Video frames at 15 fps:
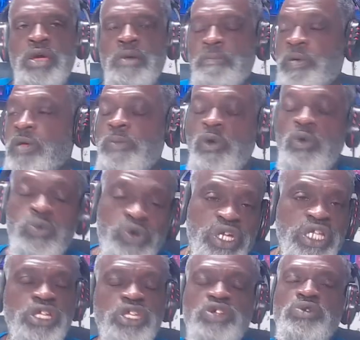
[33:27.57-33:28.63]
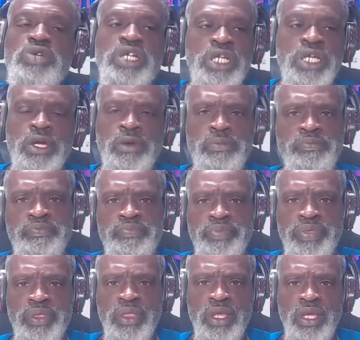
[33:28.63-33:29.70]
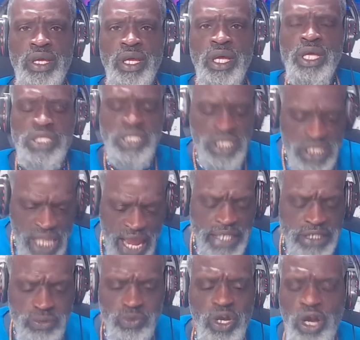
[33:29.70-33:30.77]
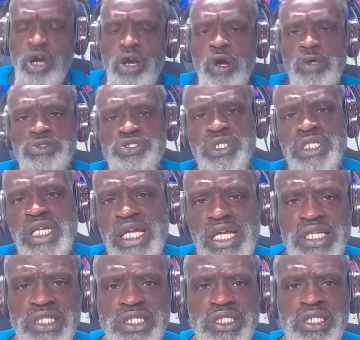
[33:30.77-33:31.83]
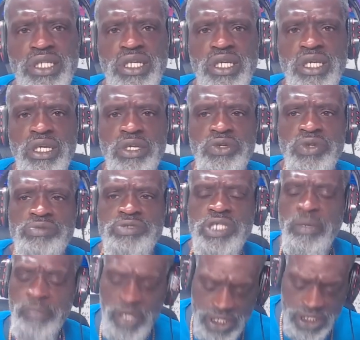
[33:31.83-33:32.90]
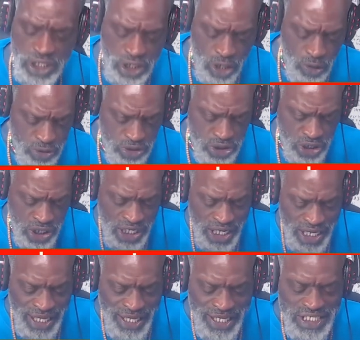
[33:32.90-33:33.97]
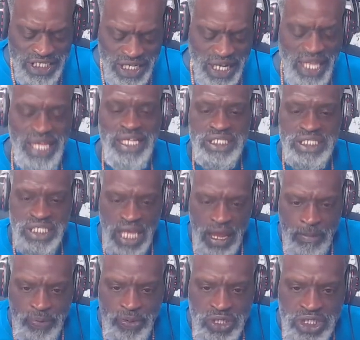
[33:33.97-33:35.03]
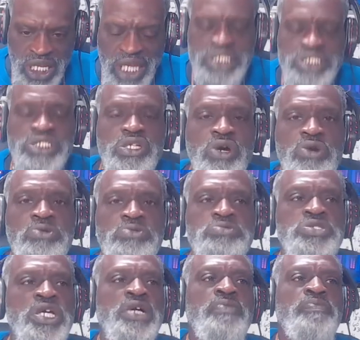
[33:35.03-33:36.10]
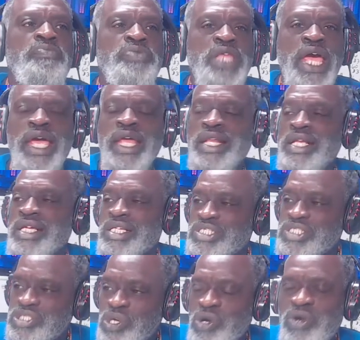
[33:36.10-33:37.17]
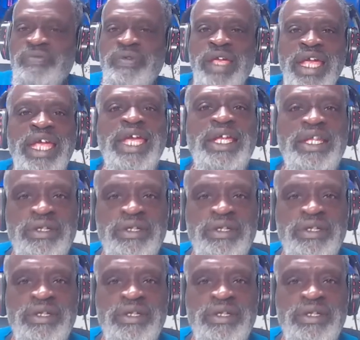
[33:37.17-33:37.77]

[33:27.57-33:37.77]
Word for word: people ridiculing them. That's what our culture needs. You know what I'm saying? Because a culture insulates and protects those that serve it